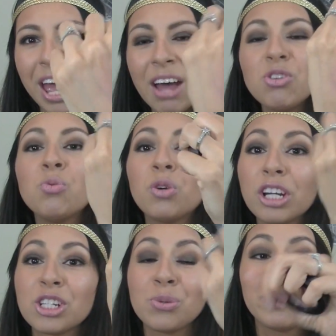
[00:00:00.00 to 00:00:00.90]
I have to
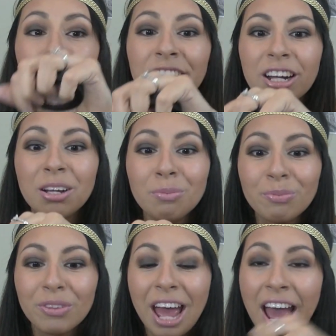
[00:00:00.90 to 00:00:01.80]
work to build it up.
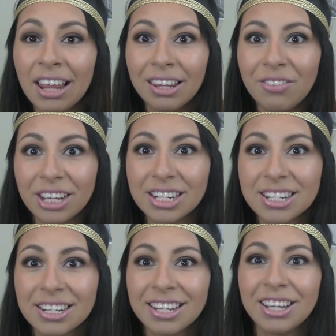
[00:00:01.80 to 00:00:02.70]
I love
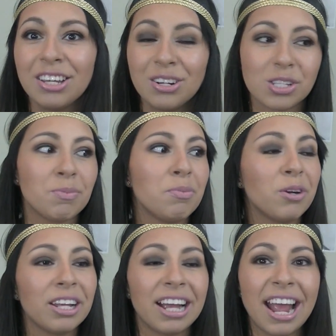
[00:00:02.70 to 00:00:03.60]
it. You know, some people
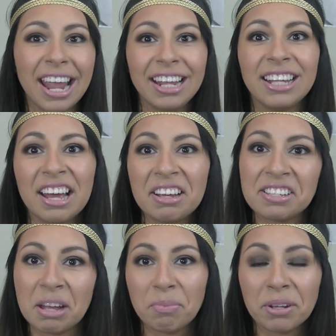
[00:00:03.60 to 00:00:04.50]
are like, I hate that.
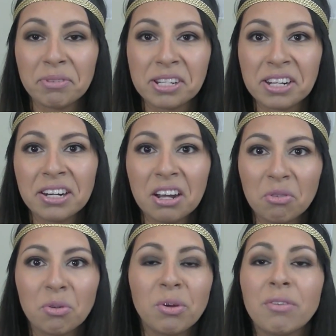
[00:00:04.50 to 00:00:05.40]
It's not pigmented
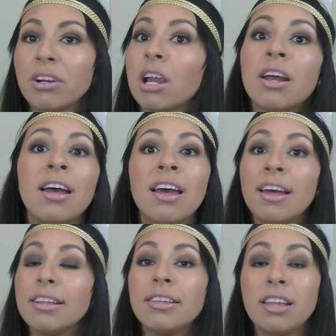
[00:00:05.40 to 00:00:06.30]
enough or whatever.
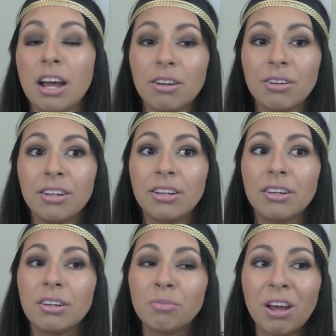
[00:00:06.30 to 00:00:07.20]
No.
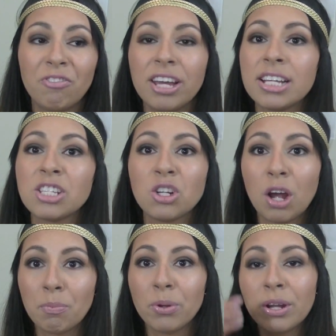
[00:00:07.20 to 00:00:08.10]
My face, you know,
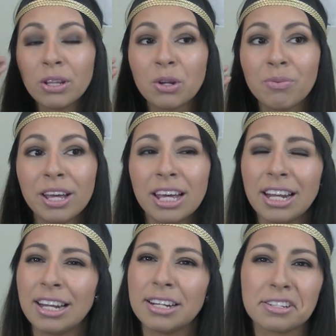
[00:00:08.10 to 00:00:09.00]
I put a little bit,
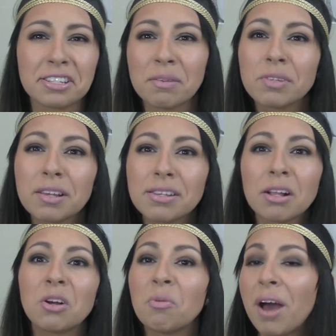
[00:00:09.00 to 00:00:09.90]
and then sometimes
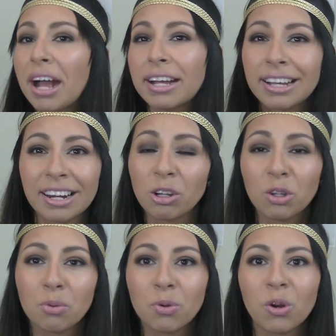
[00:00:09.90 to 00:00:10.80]
I'll go back and get a
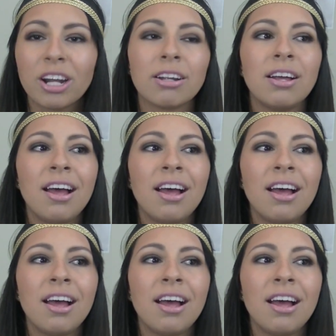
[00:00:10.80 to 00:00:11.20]
little more.